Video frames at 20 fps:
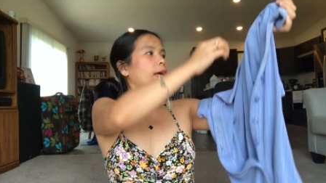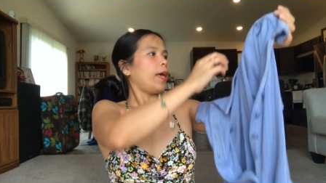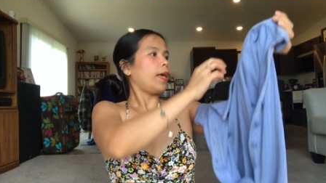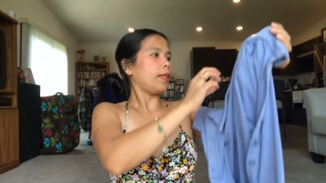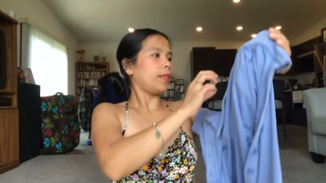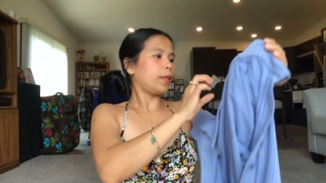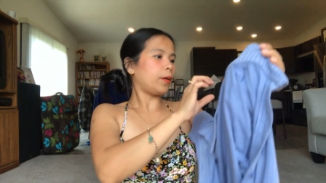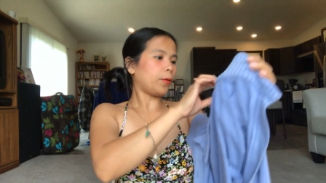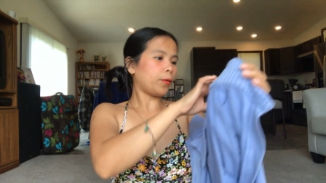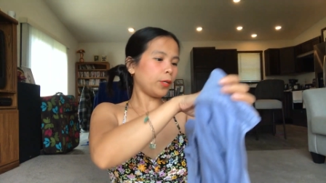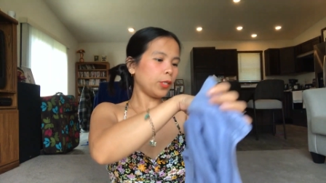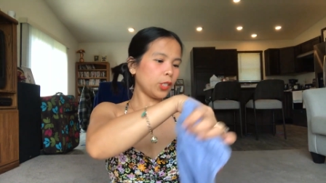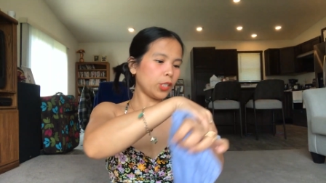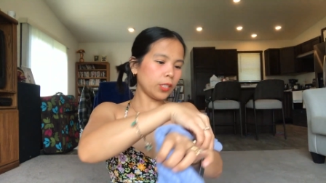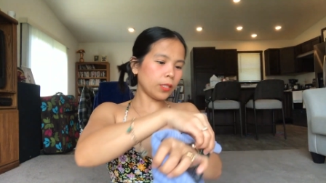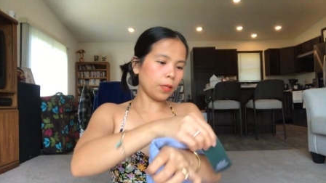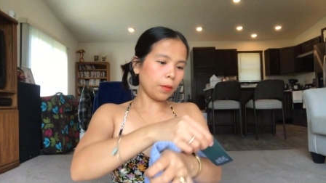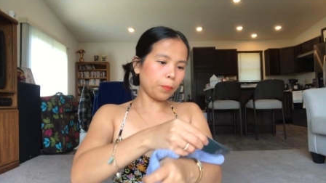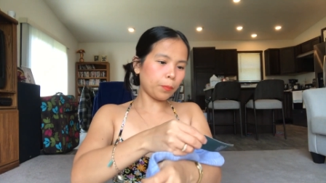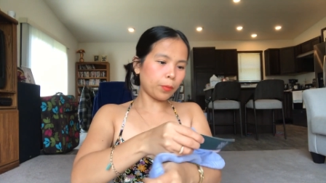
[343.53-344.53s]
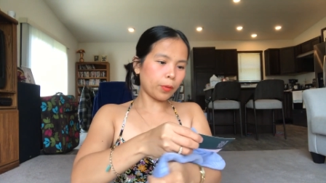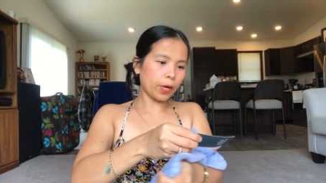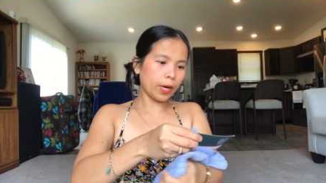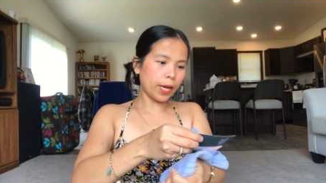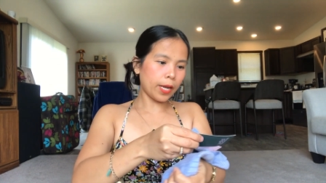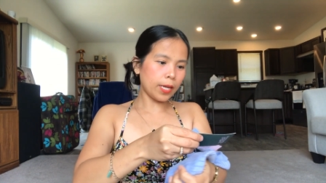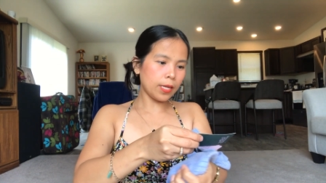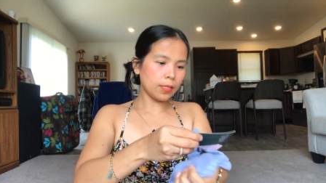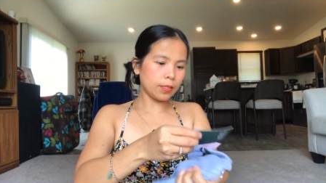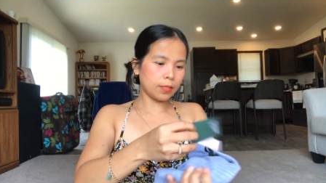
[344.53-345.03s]
And the original
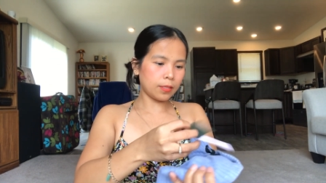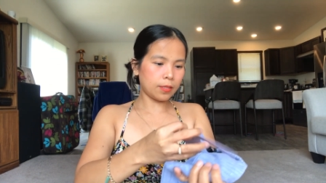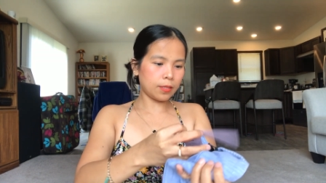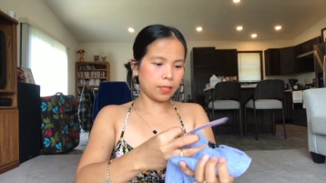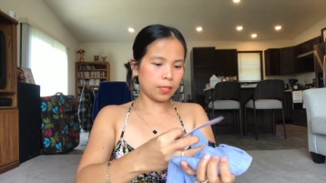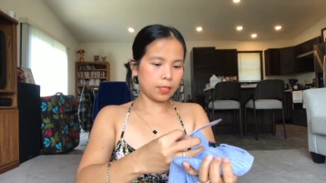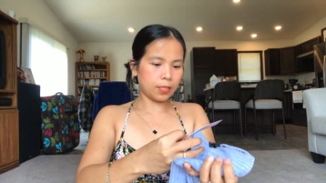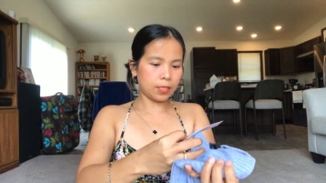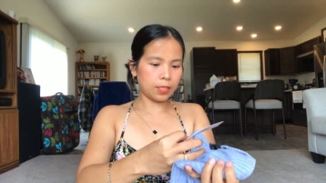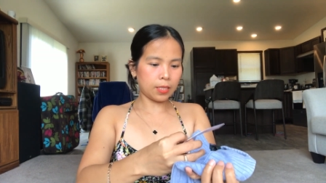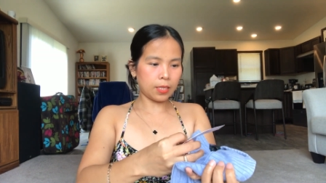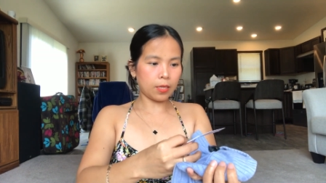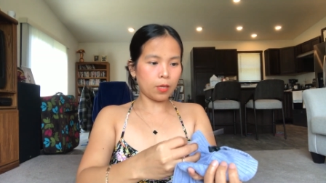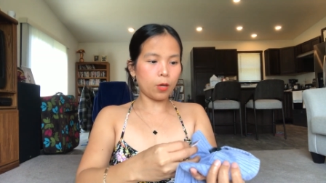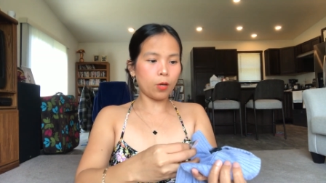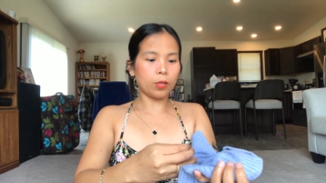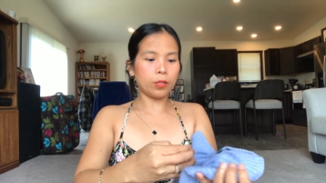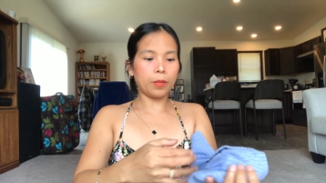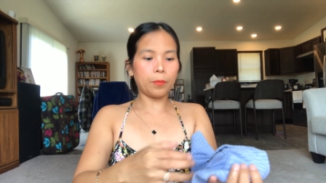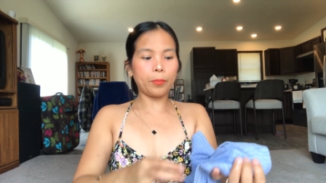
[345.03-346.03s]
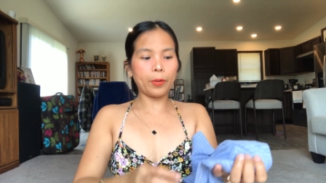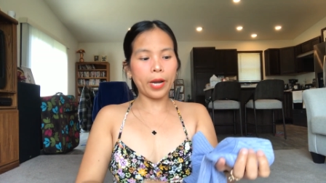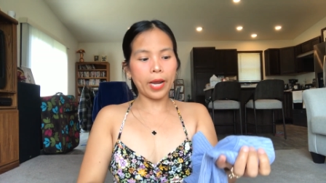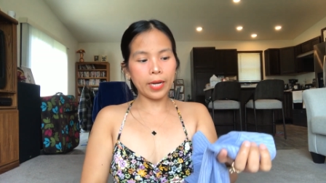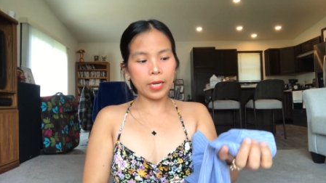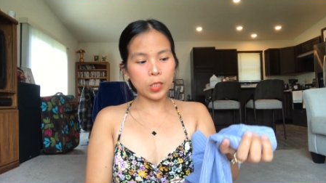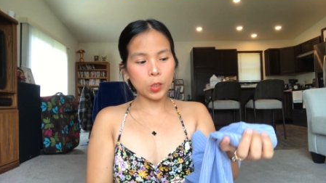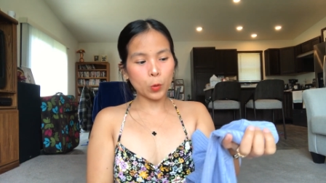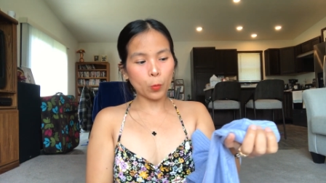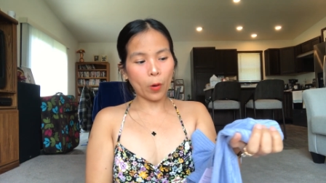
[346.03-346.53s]
price, let's see. Oh, the
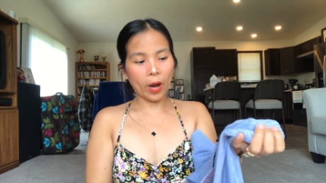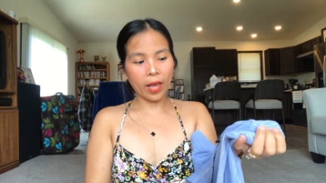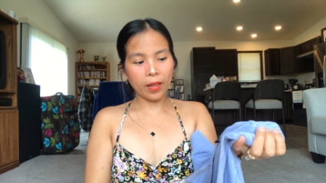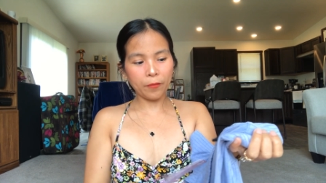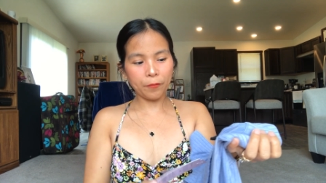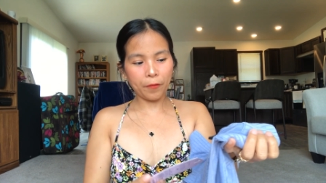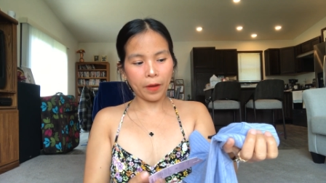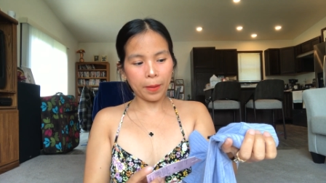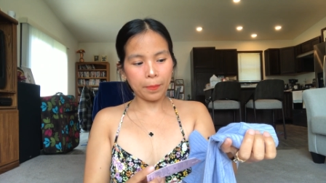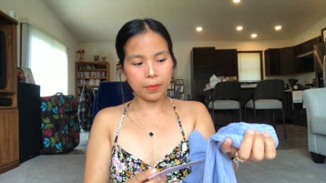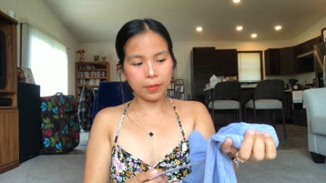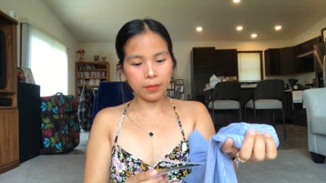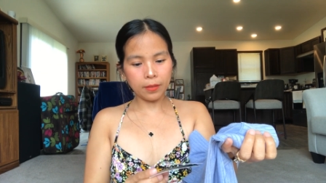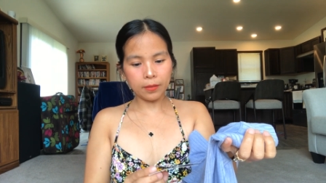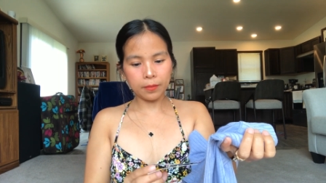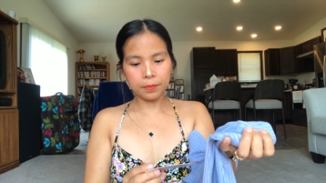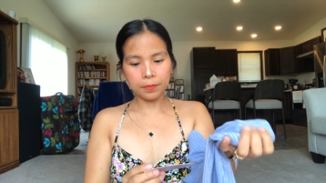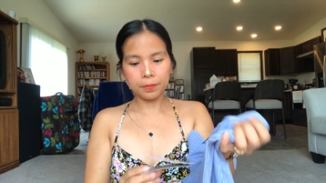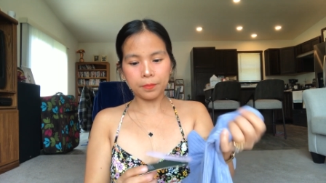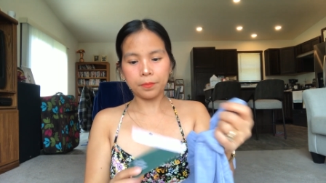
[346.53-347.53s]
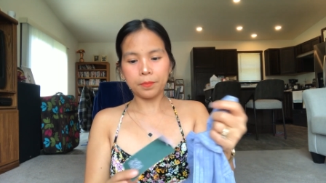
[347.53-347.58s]
brand is Wild Fable.